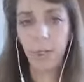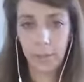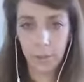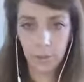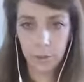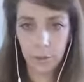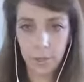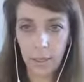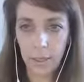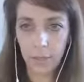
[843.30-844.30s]
link that you're
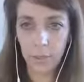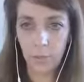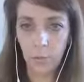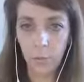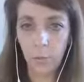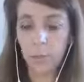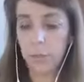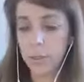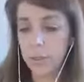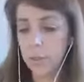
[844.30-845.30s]
sending it to,
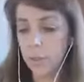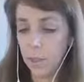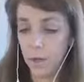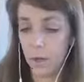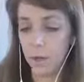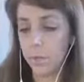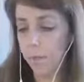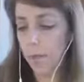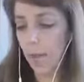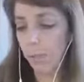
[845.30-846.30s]
whether it's
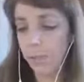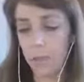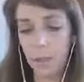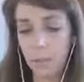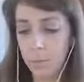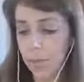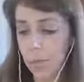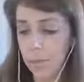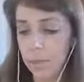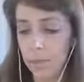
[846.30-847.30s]
Amazon, eBay,
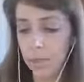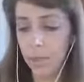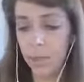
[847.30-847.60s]
Etsy,